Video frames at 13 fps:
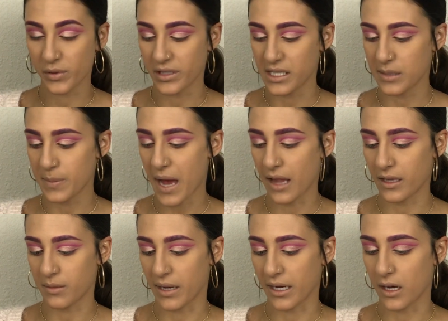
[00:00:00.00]
Please
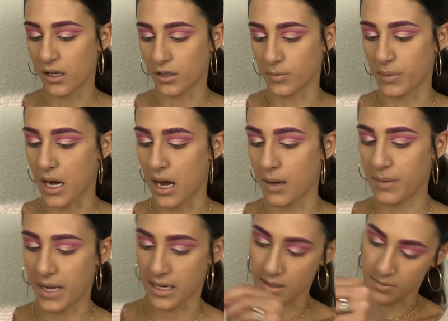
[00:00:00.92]
palette by ColourPop,
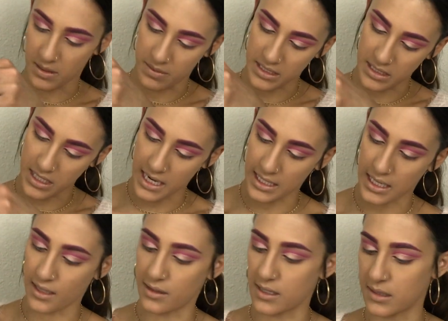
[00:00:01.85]
and I'm going to be
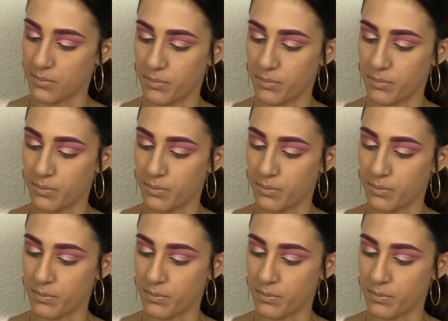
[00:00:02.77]
taking this